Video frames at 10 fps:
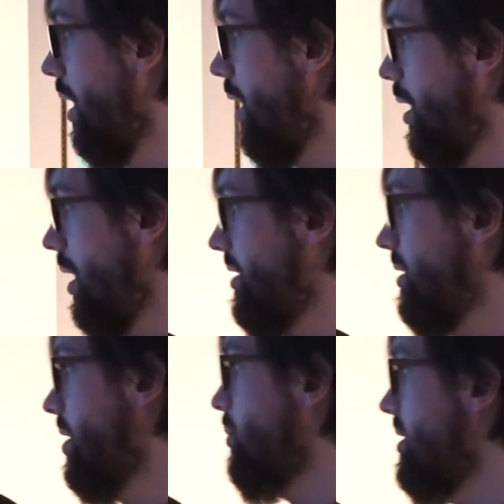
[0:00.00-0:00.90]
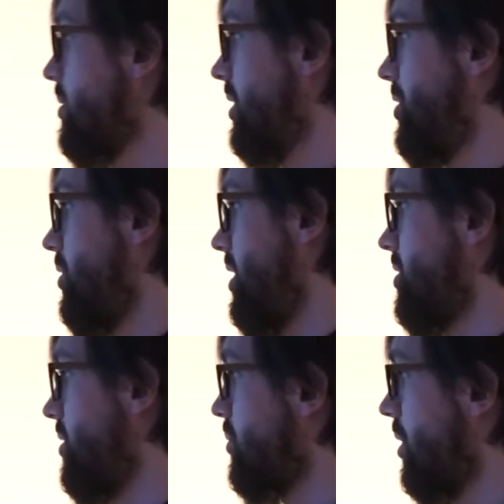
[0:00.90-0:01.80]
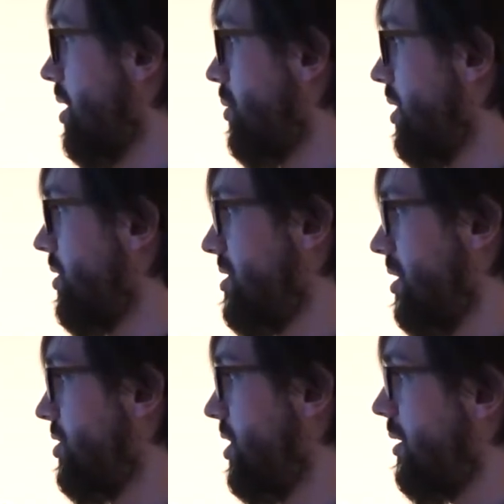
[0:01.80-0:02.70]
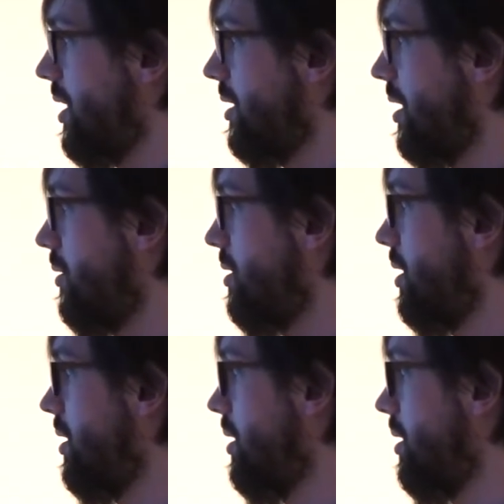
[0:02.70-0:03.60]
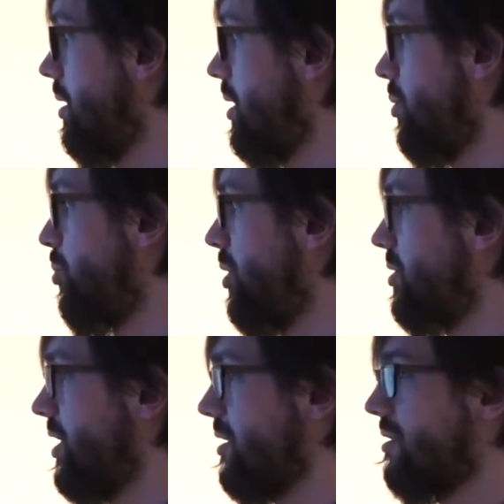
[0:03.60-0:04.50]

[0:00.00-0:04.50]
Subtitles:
It integrates with your issue tracker. We are using Jira in our project.